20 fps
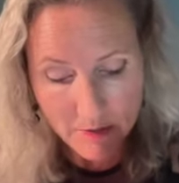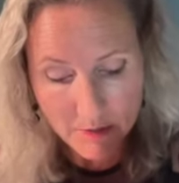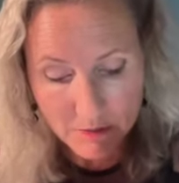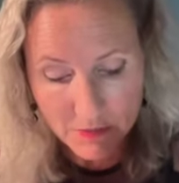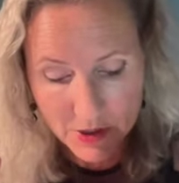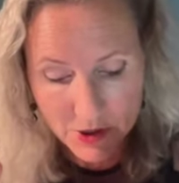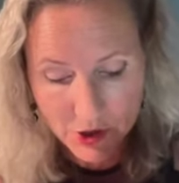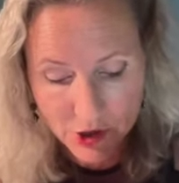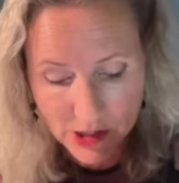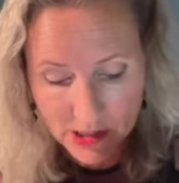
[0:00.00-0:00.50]

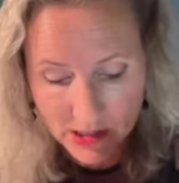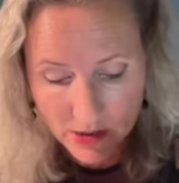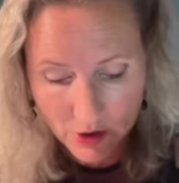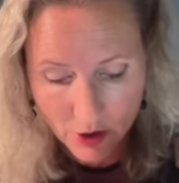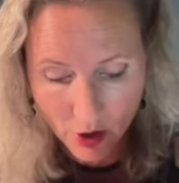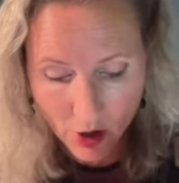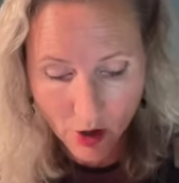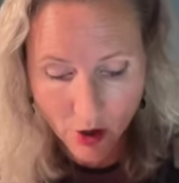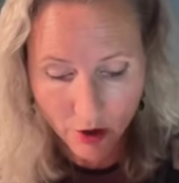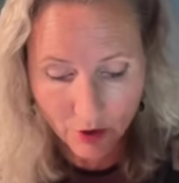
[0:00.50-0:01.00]
Maajid
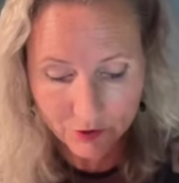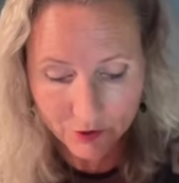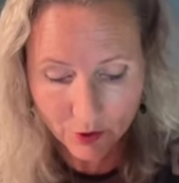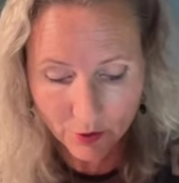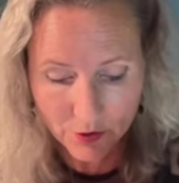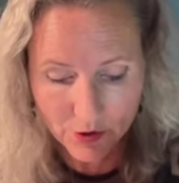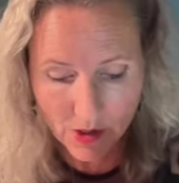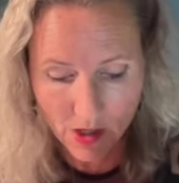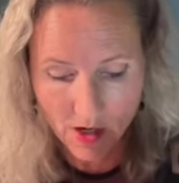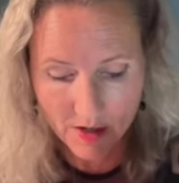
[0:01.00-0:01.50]

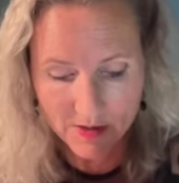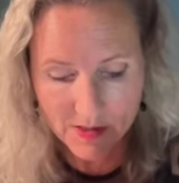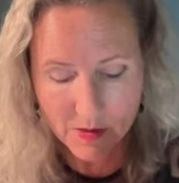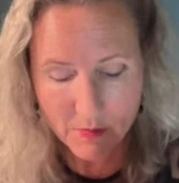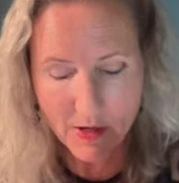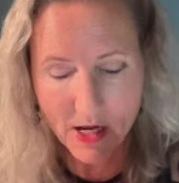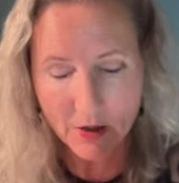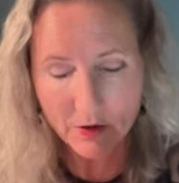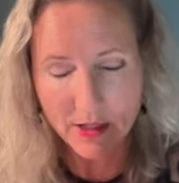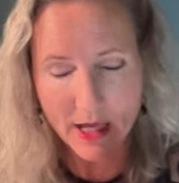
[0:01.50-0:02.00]
also talks
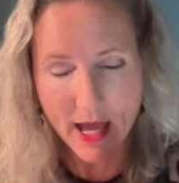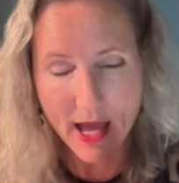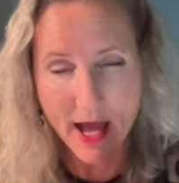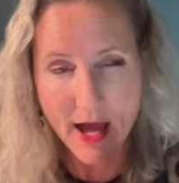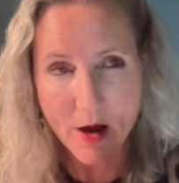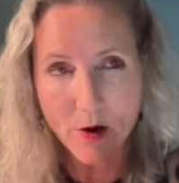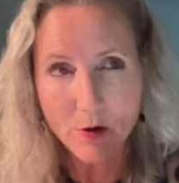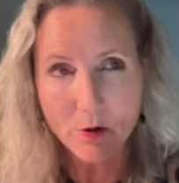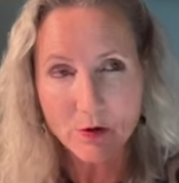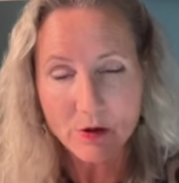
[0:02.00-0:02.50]
about
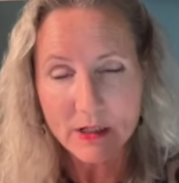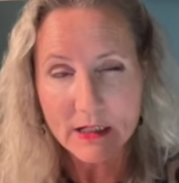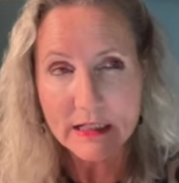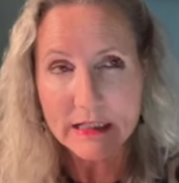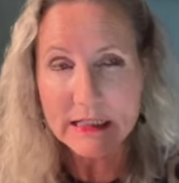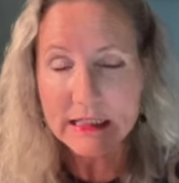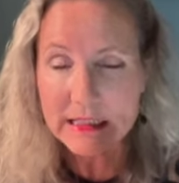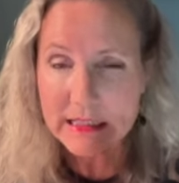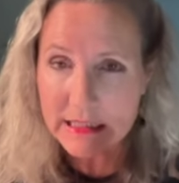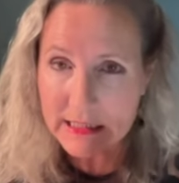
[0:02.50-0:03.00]
how
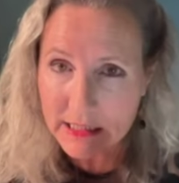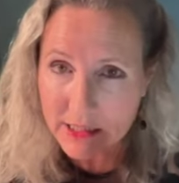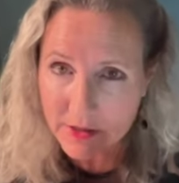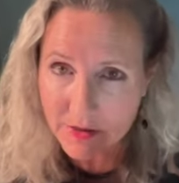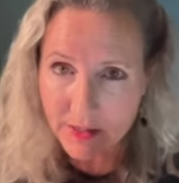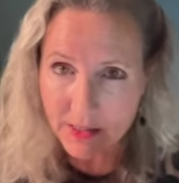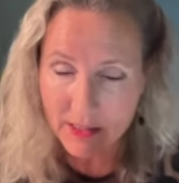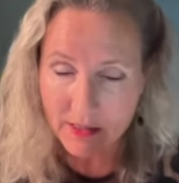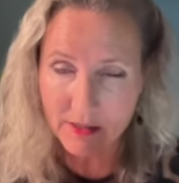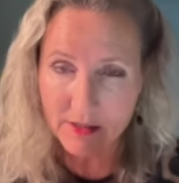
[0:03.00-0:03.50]
he
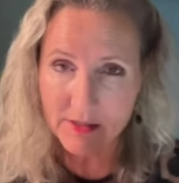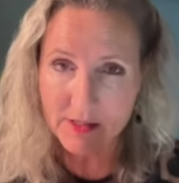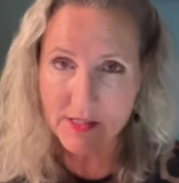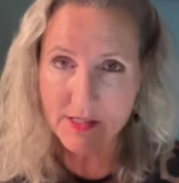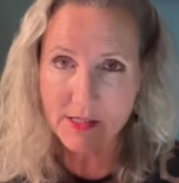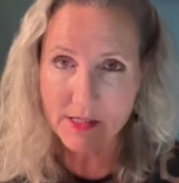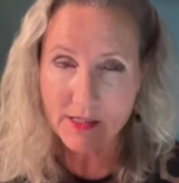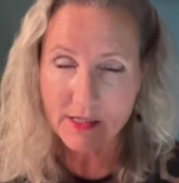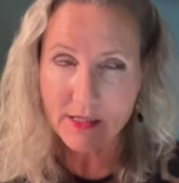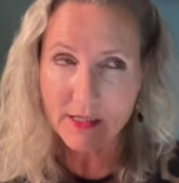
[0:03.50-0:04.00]

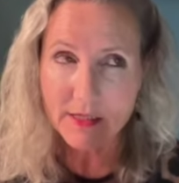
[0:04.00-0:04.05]
thinks